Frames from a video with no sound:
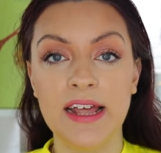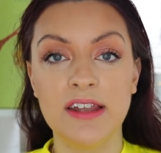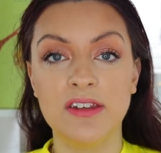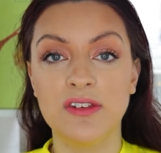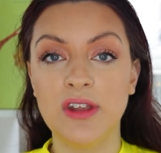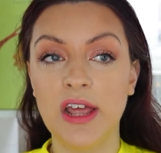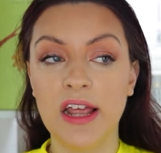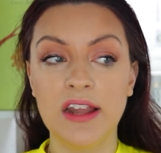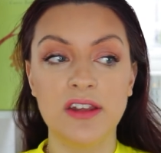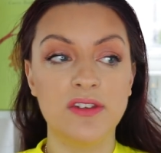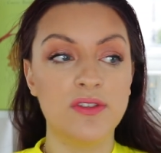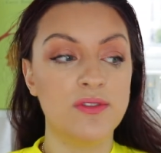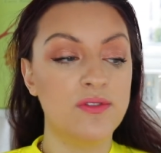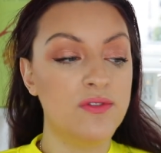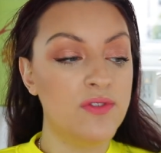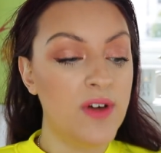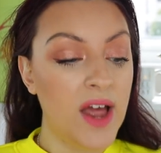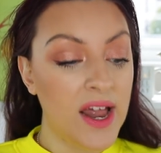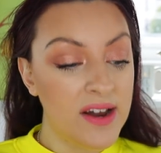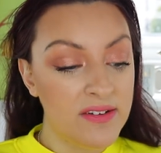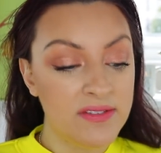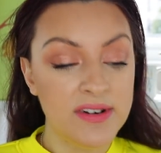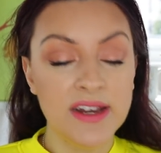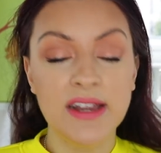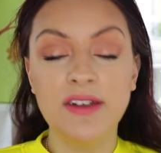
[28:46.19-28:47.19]
It's, it's
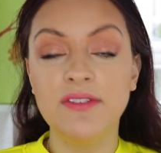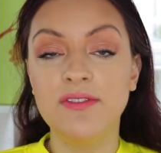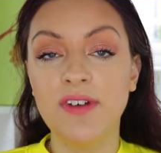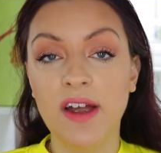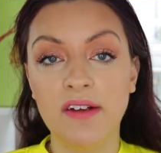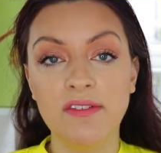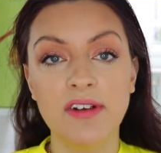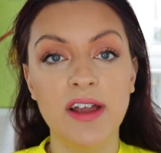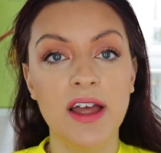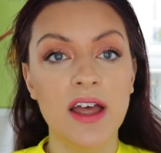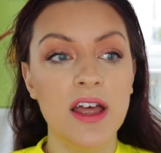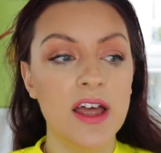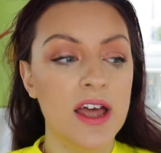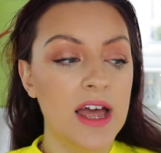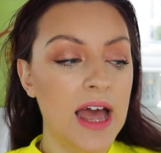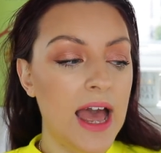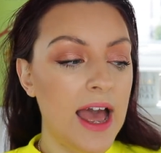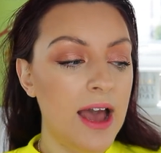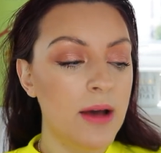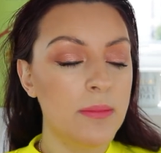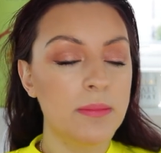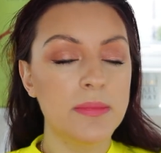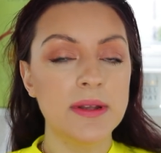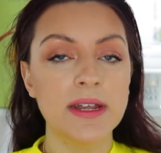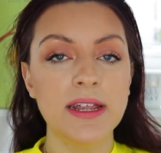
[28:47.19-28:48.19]
very, very,
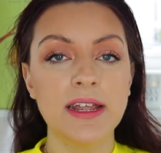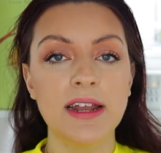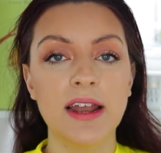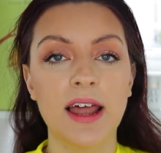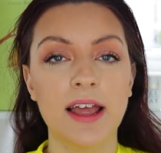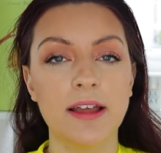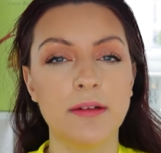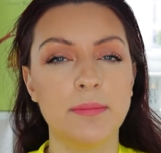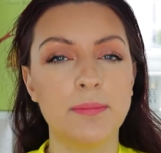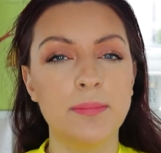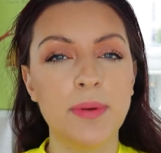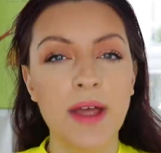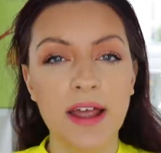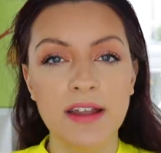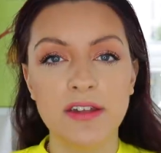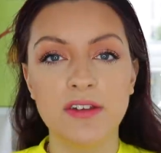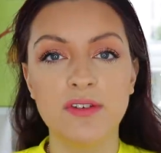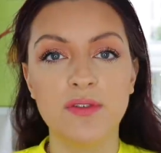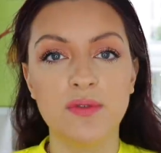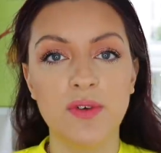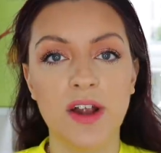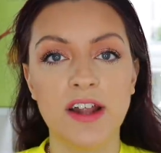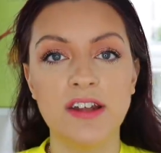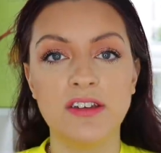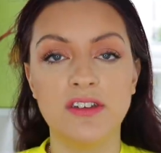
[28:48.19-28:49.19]
how many like
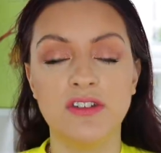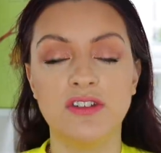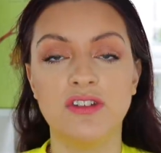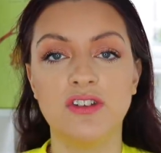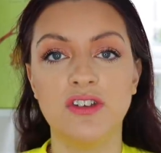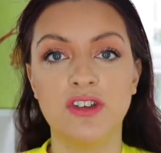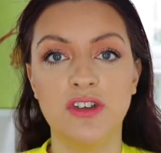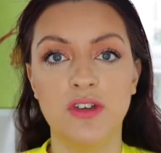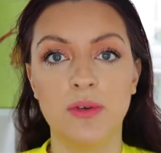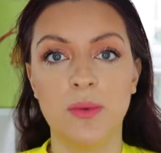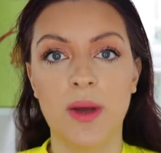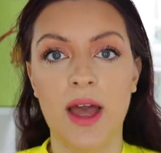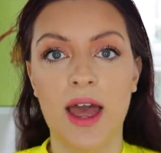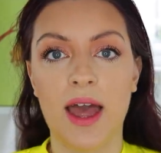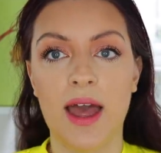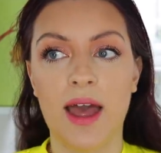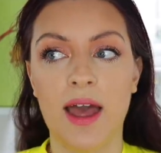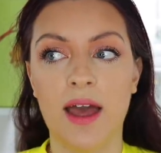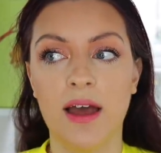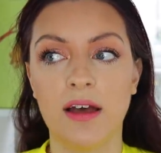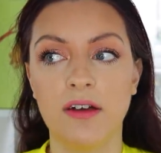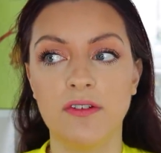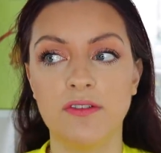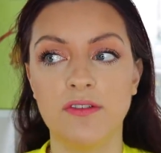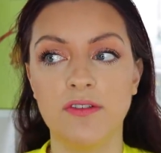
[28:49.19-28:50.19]
best friends do you
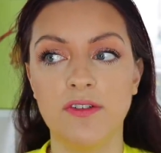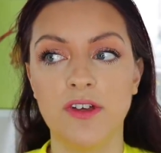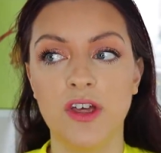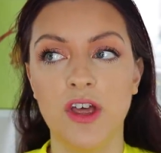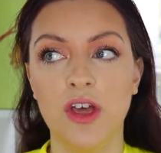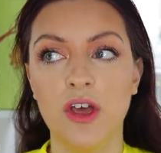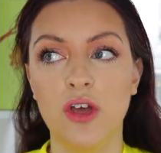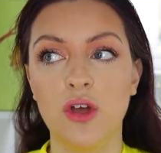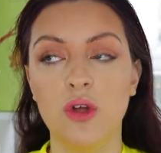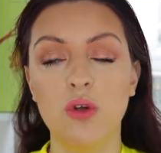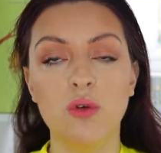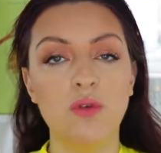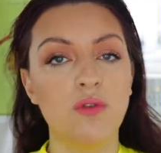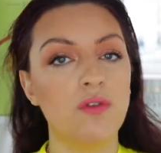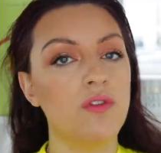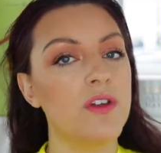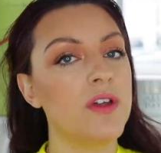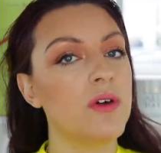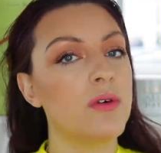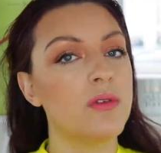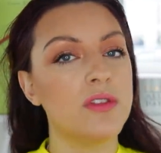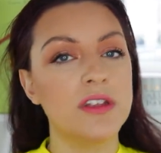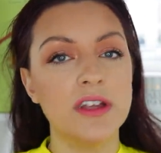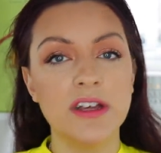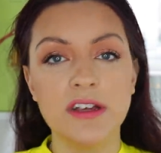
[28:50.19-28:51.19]
have who
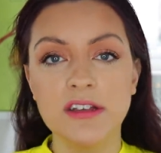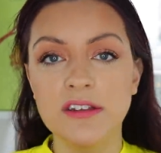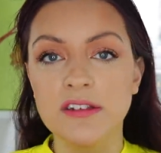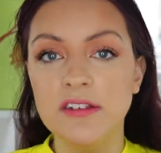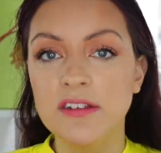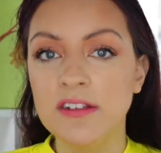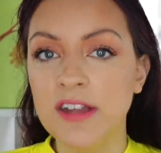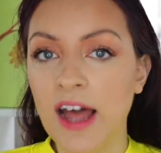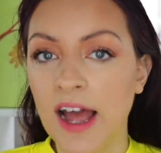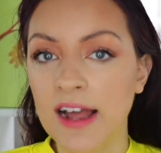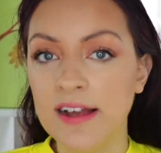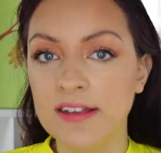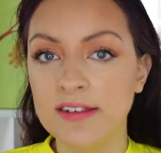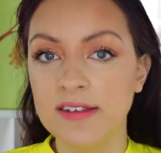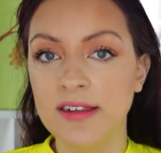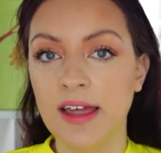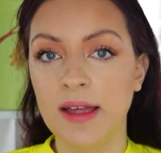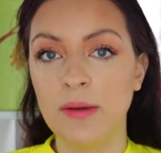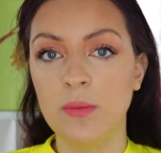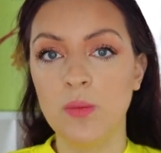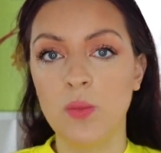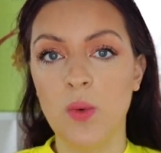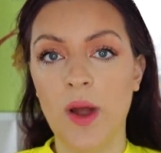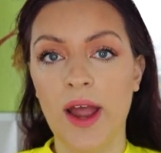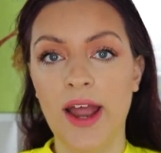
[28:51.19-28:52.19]
feel the exact
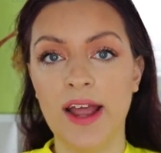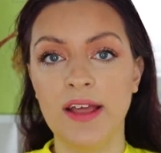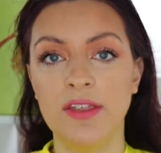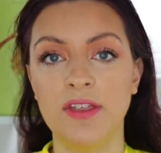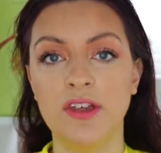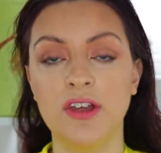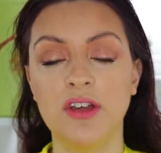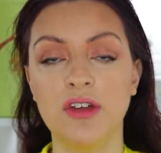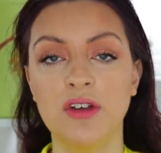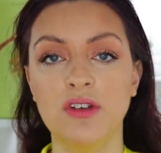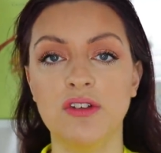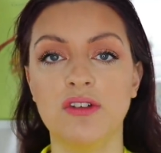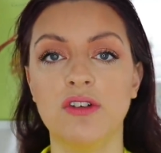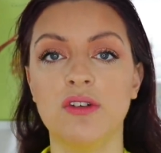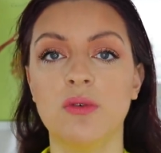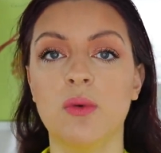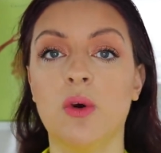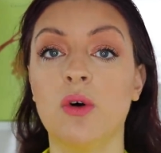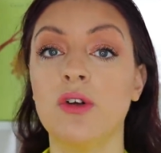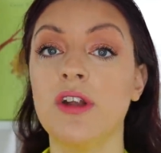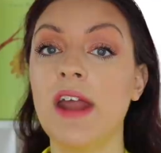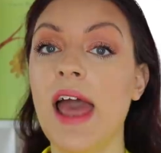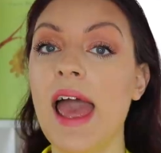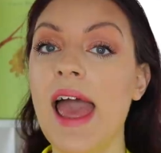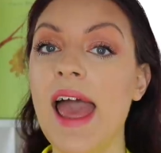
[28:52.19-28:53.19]
same way that you do
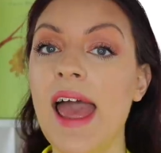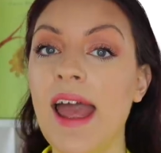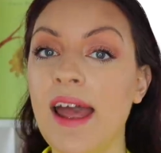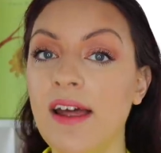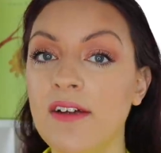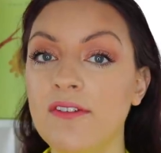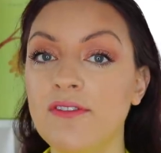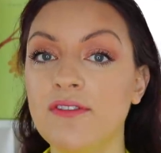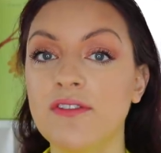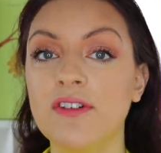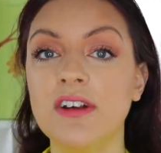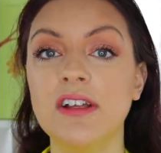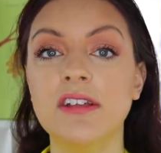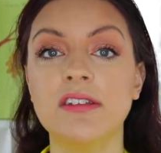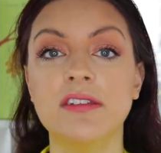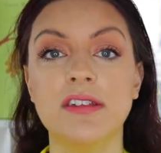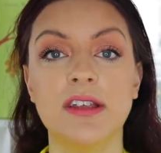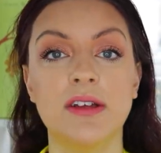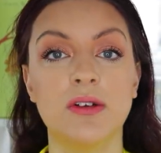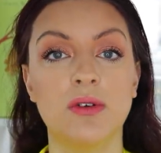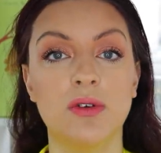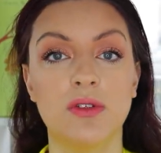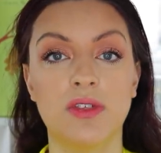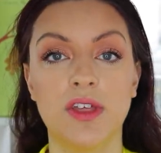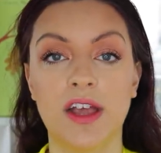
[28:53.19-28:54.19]
on every
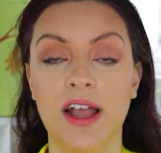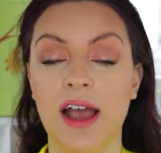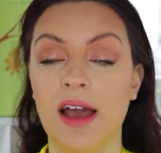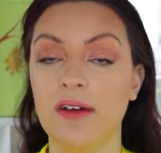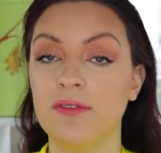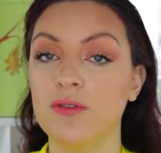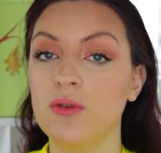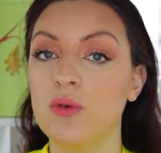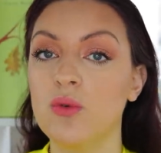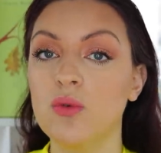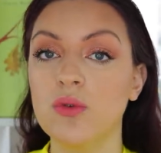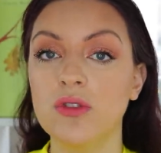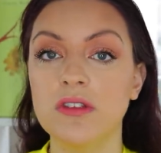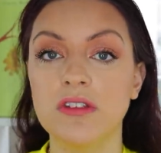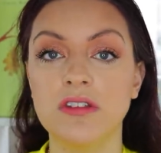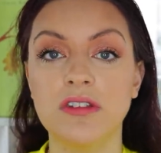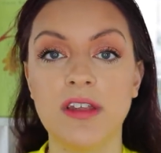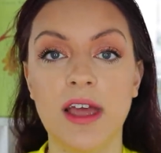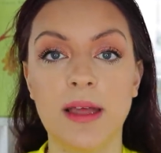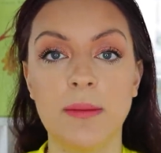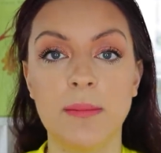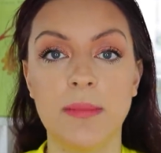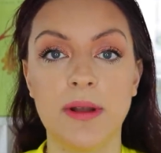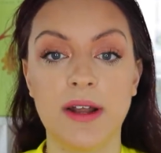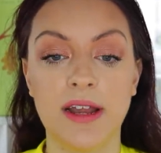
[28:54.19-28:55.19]
single thing, have all the
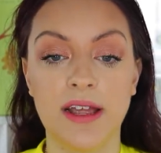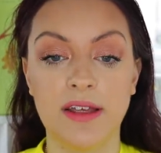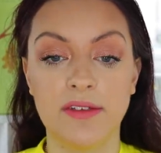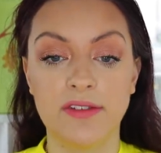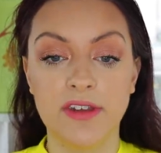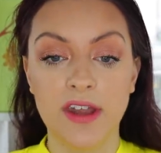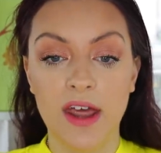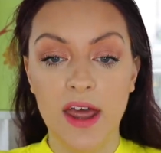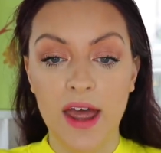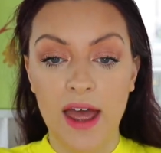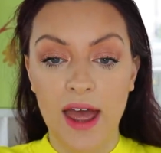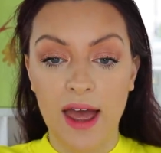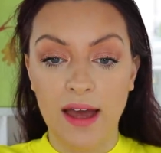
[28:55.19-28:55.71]
same beliefs,